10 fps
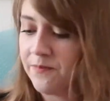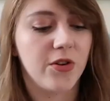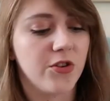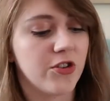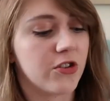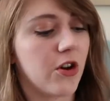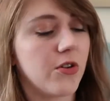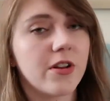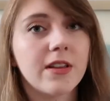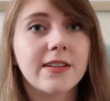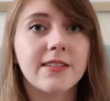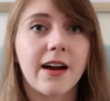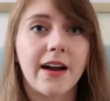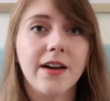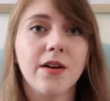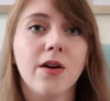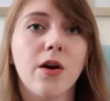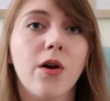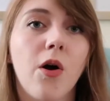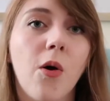So you just go to the side,
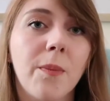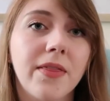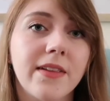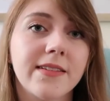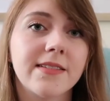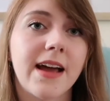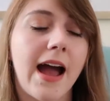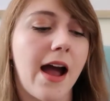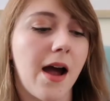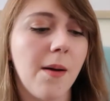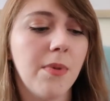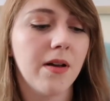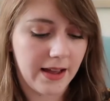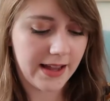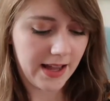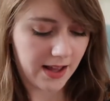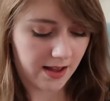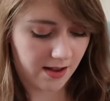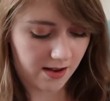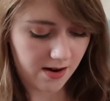open this tab, plug it
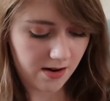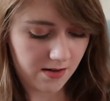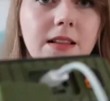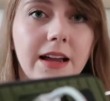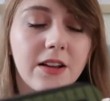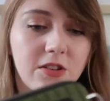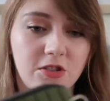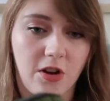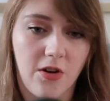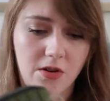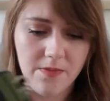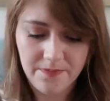in like so.